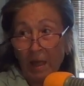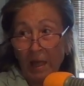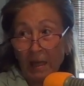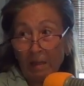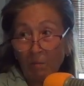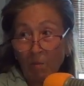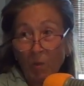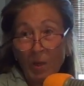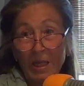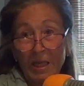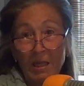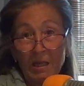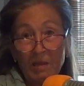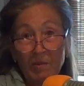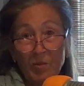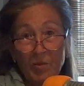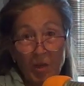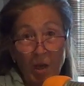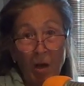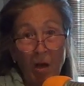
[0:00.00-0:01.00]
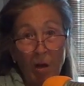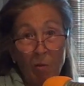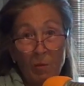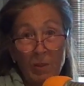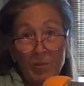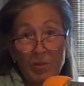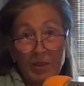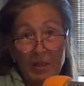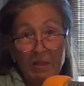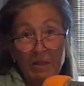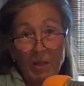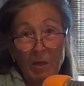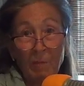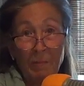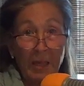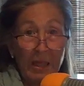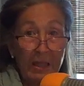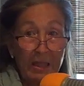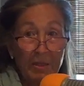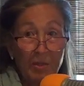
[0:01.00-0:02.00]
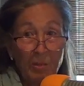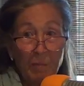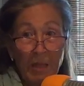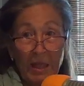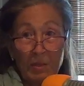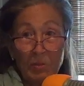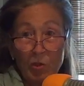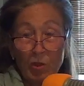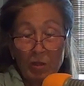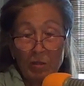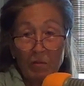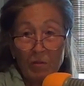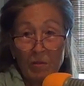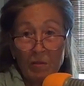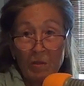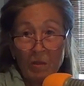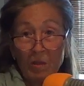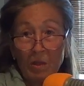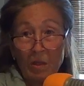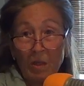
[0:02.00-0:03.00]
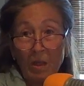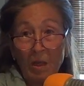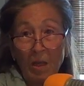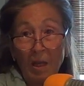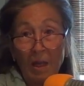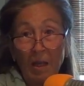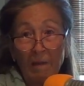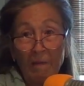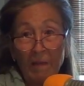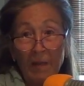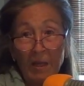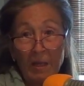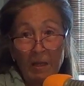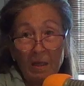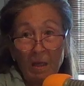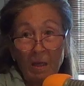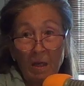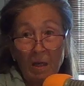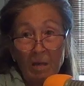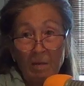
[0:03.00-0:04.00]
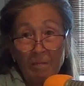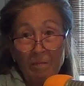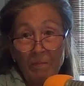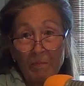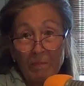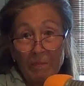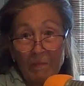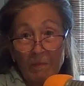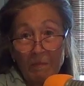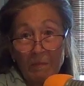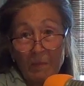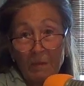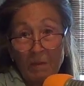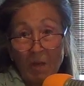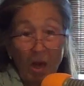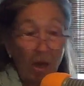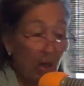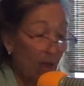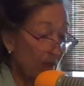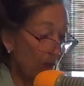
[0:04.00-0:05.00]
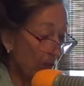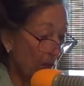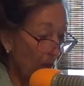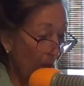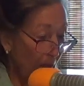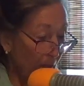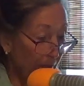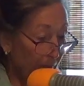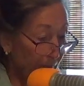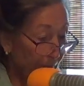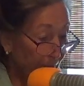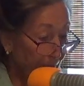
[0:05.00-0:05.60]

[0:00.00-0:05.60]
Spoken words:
And what he saw was that there are many dimensions, and that God is love.